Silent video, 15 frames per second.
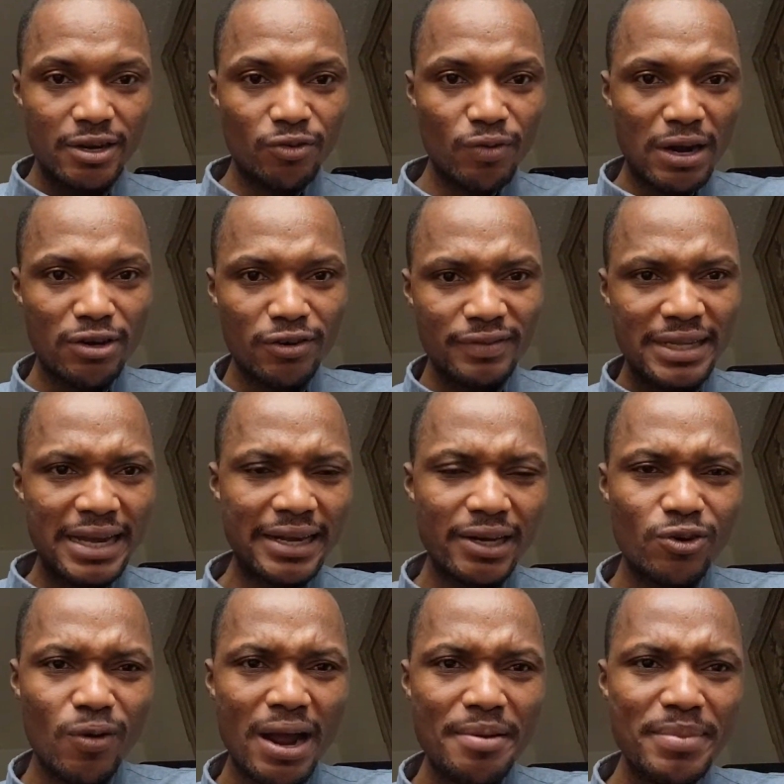One of the
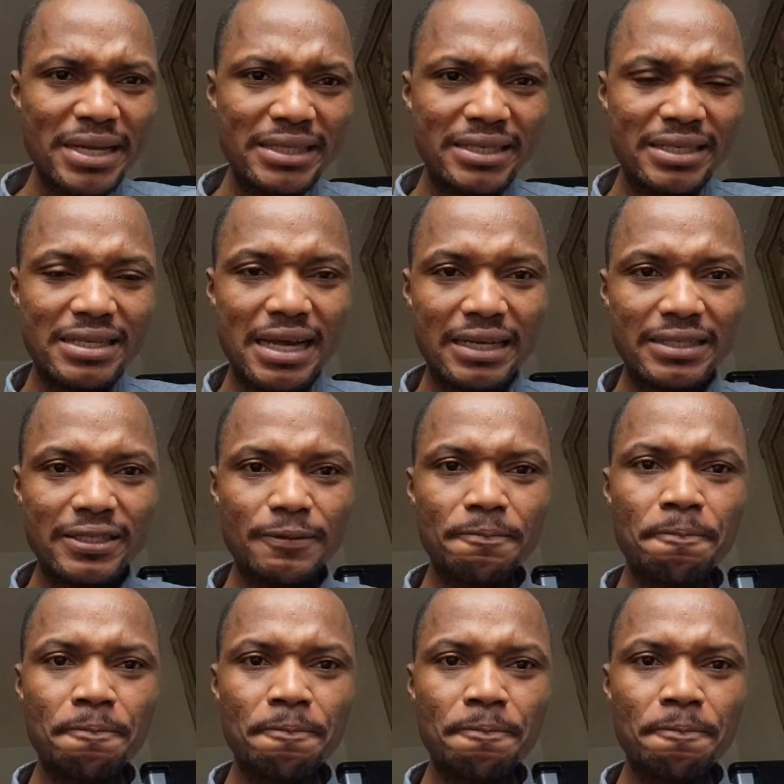requirements is that